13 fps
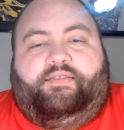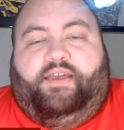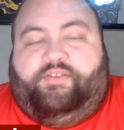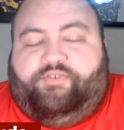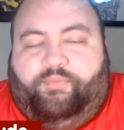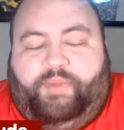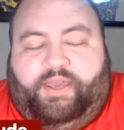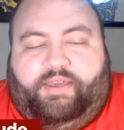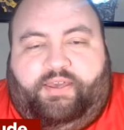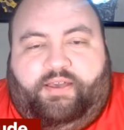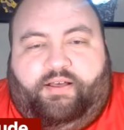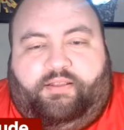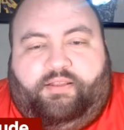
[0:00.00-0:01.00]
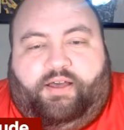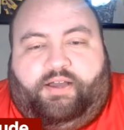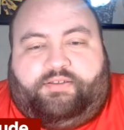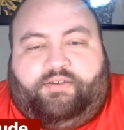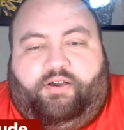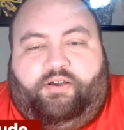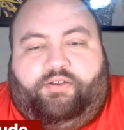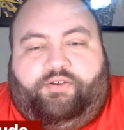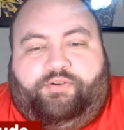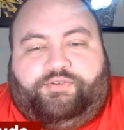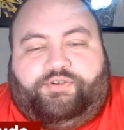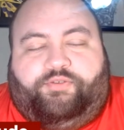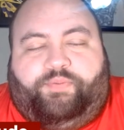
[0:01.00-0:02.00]
Thanks for making Locked On
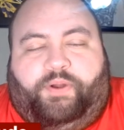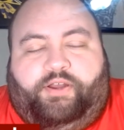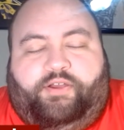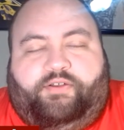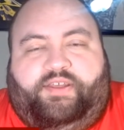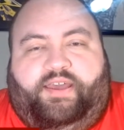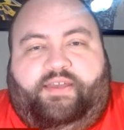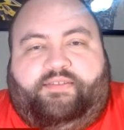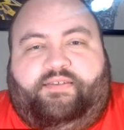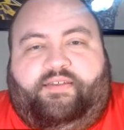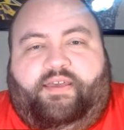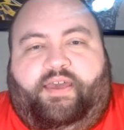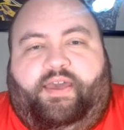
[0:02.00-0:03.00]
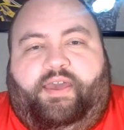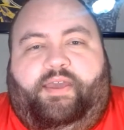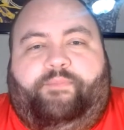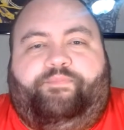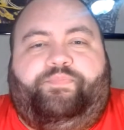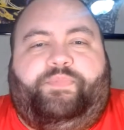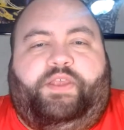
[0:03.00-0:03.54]
Hoosiers part of your day today,